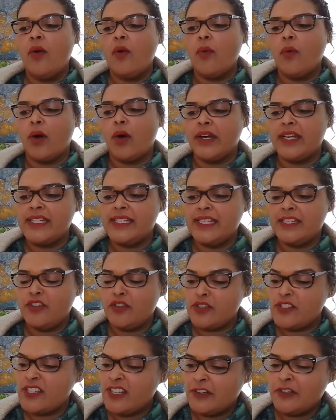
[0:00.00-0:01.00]
what is in
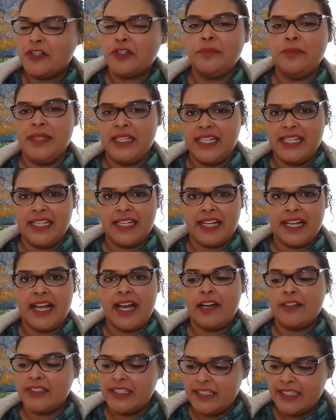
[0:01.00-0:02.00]
your social media
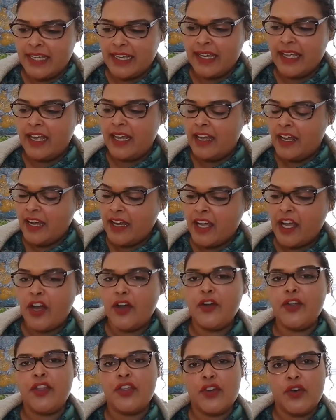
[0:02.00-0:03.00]
account, and they
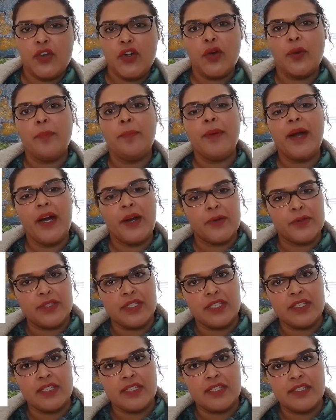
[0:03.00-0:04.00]
go through your
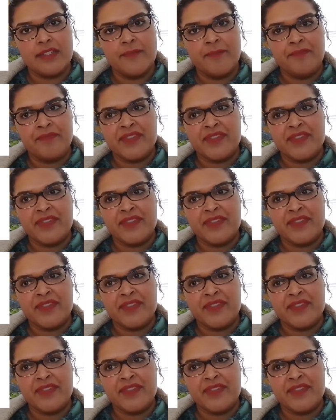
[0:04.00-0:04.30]
posts,